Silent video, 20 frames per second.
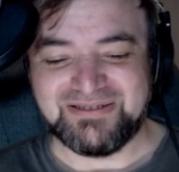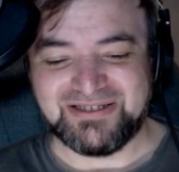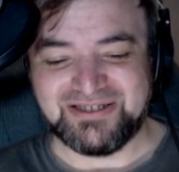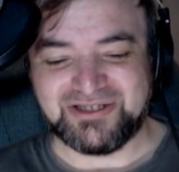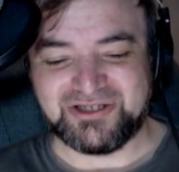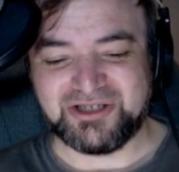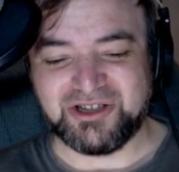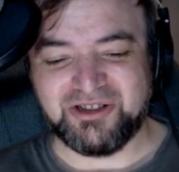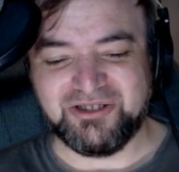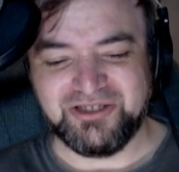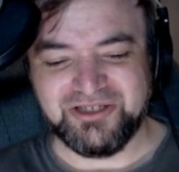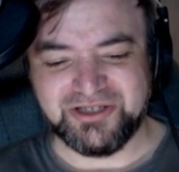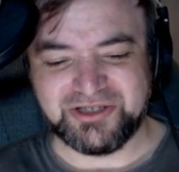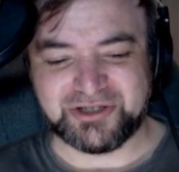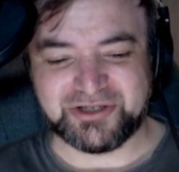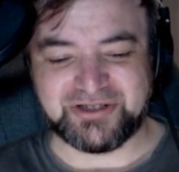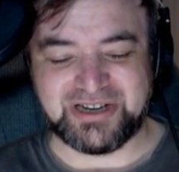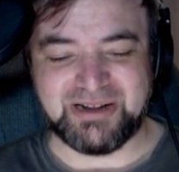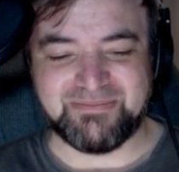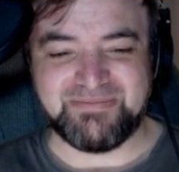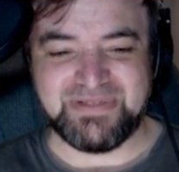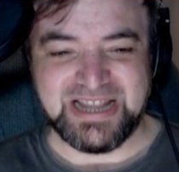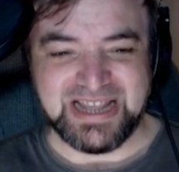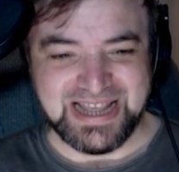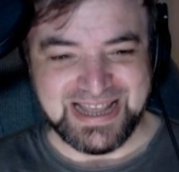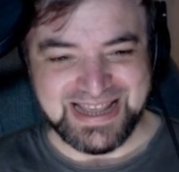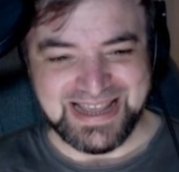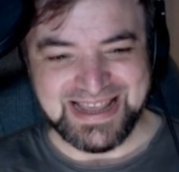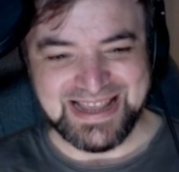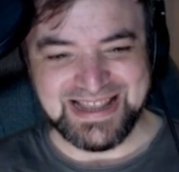Donald Trump,
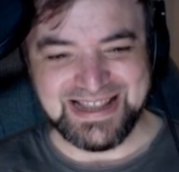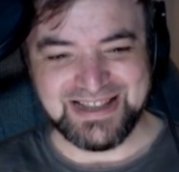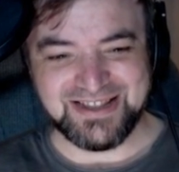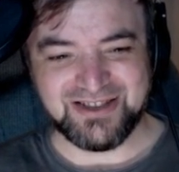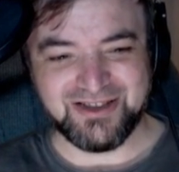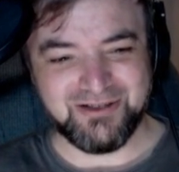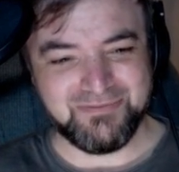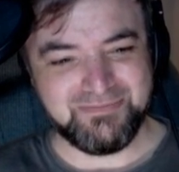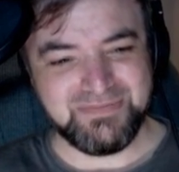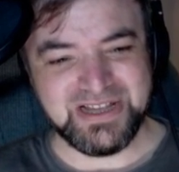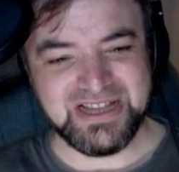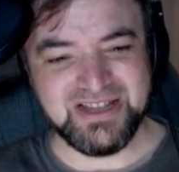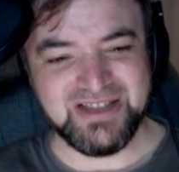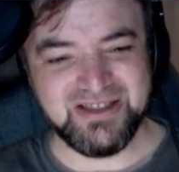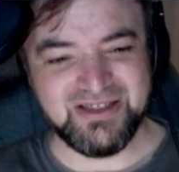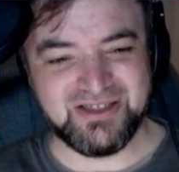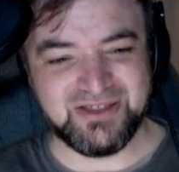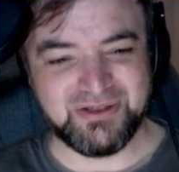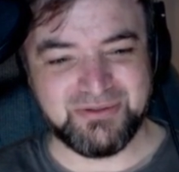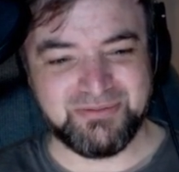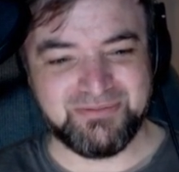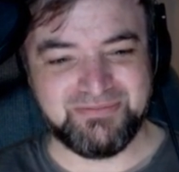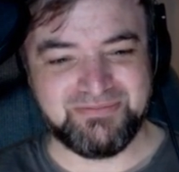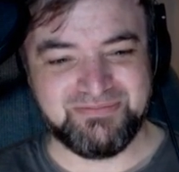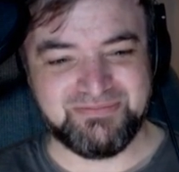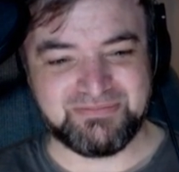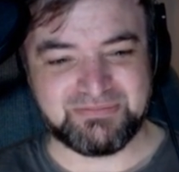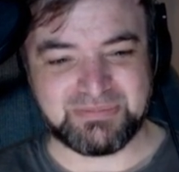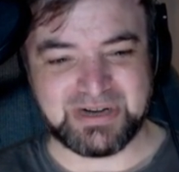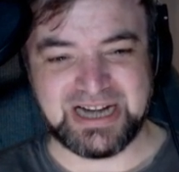he could be the
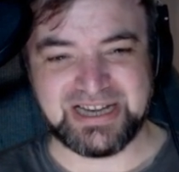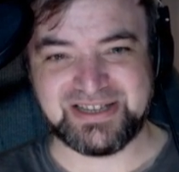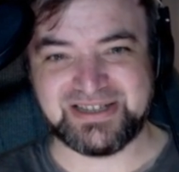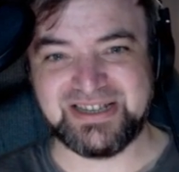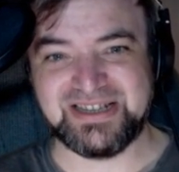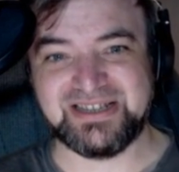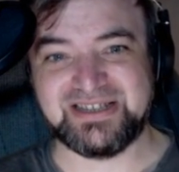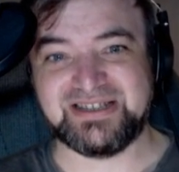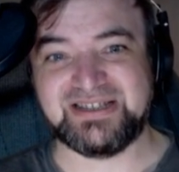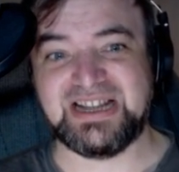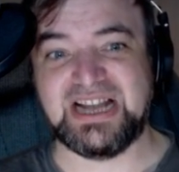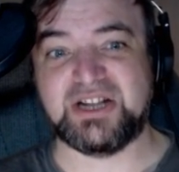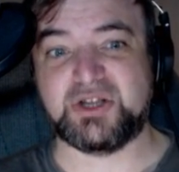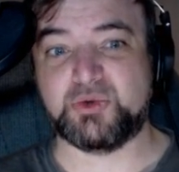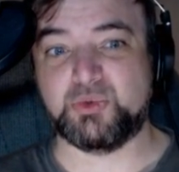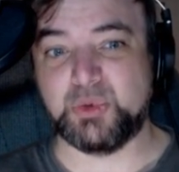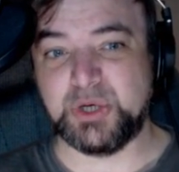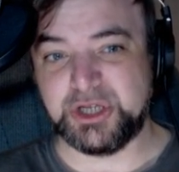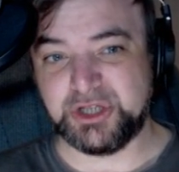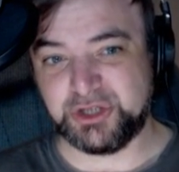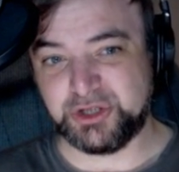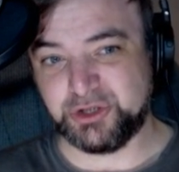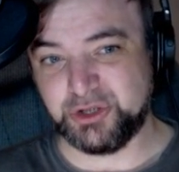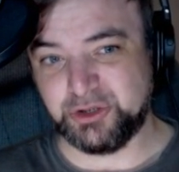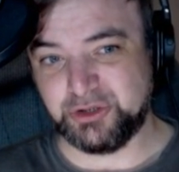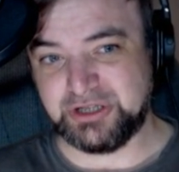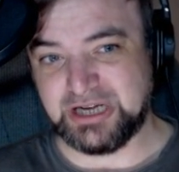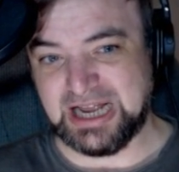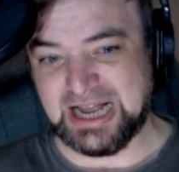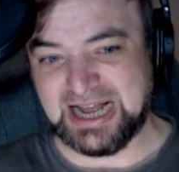president that we should
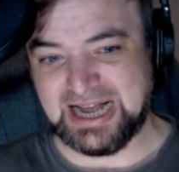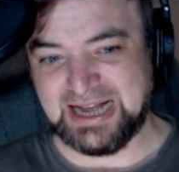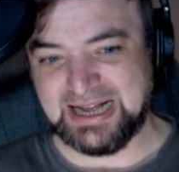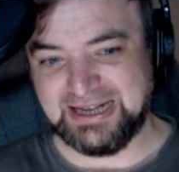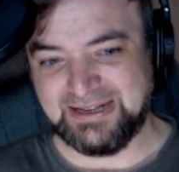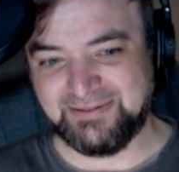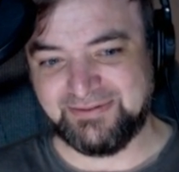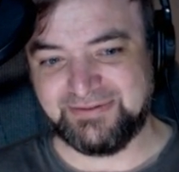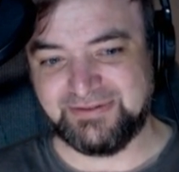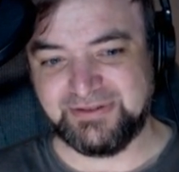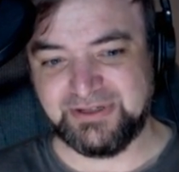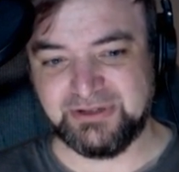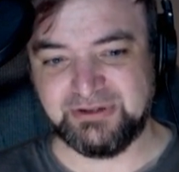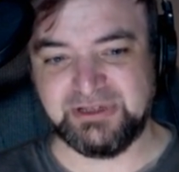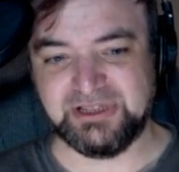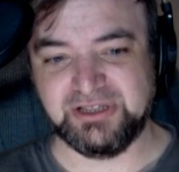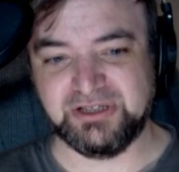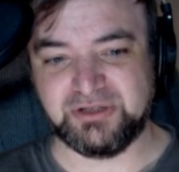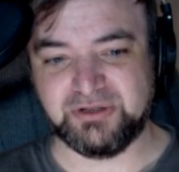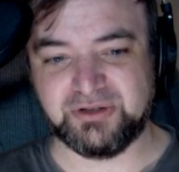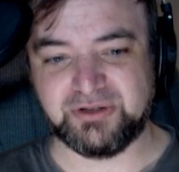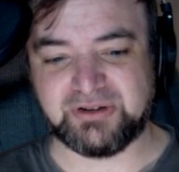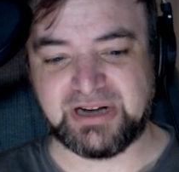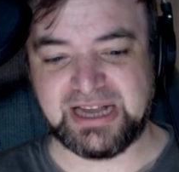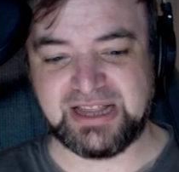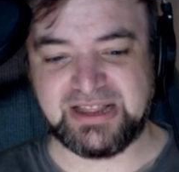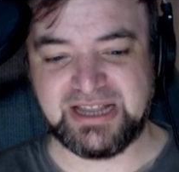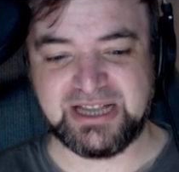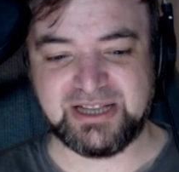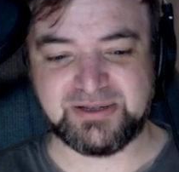have. He'll do the right
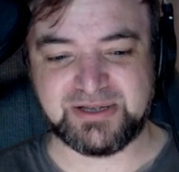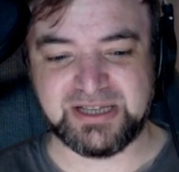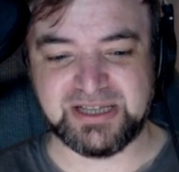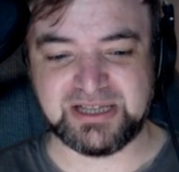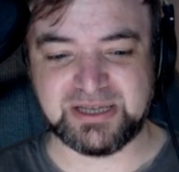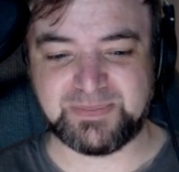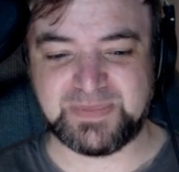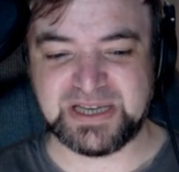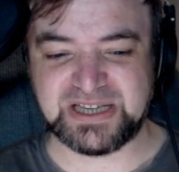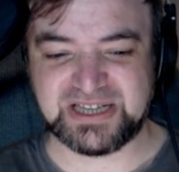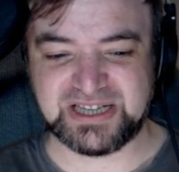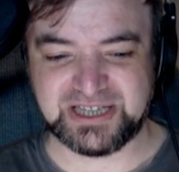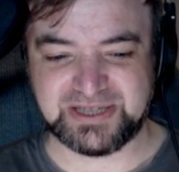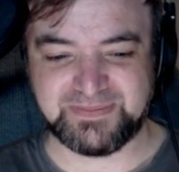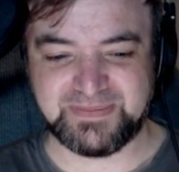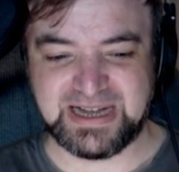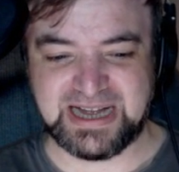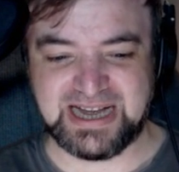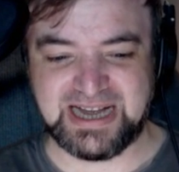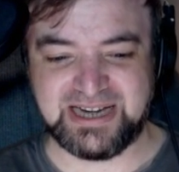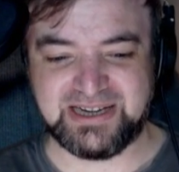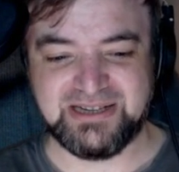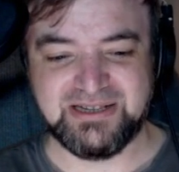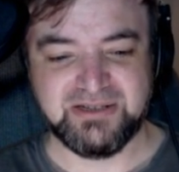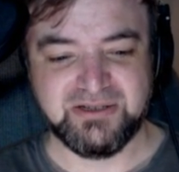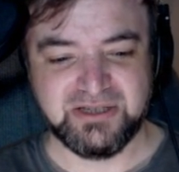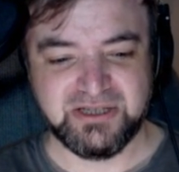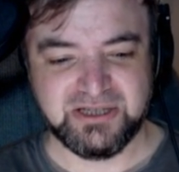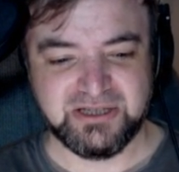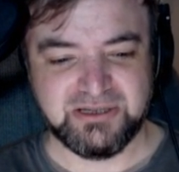things. He's a businessman,
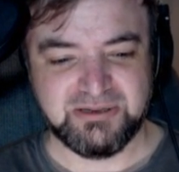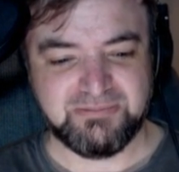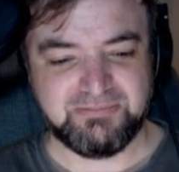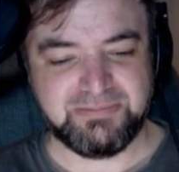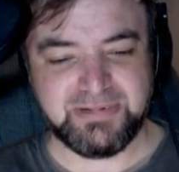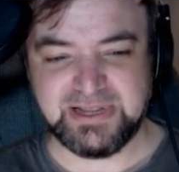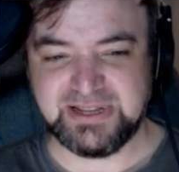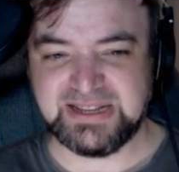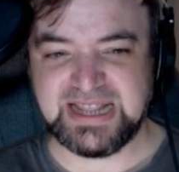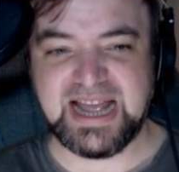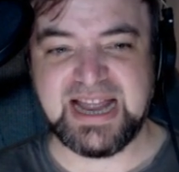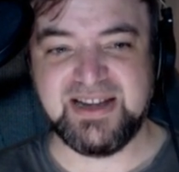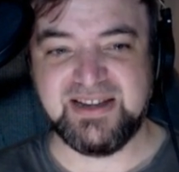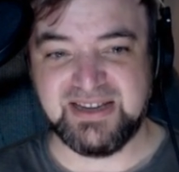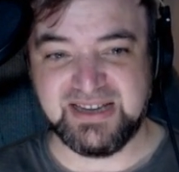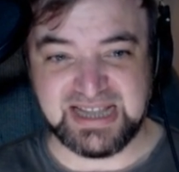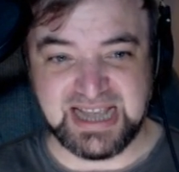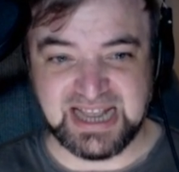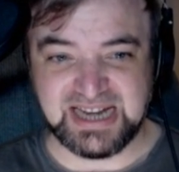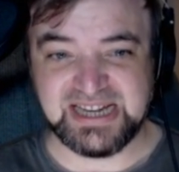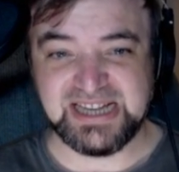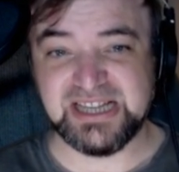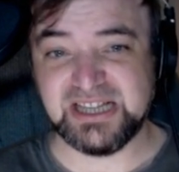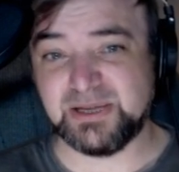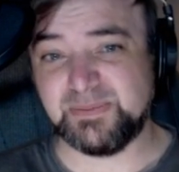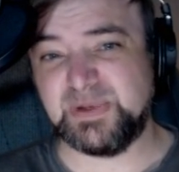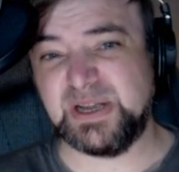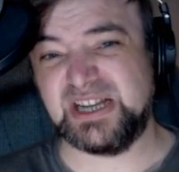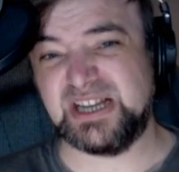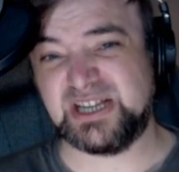but then again, he's a
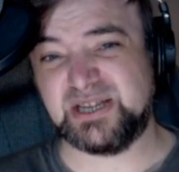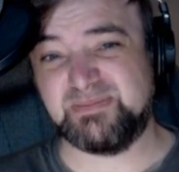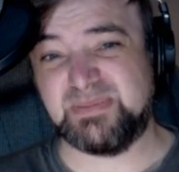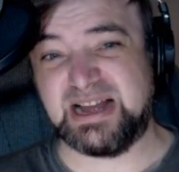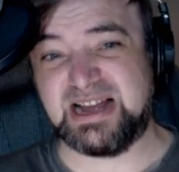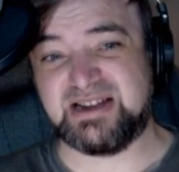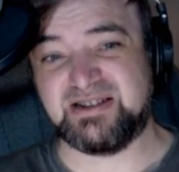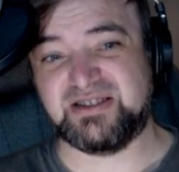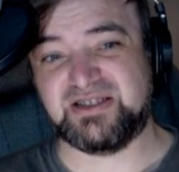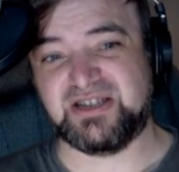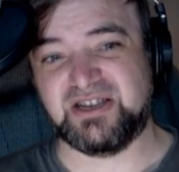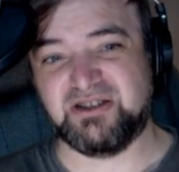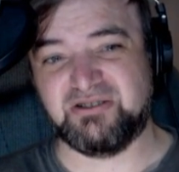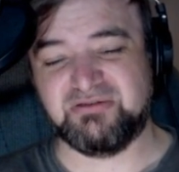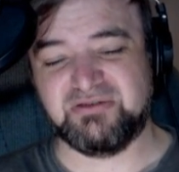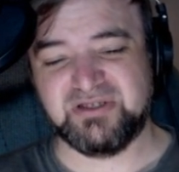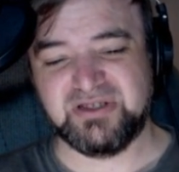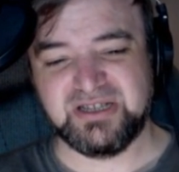businessman. So,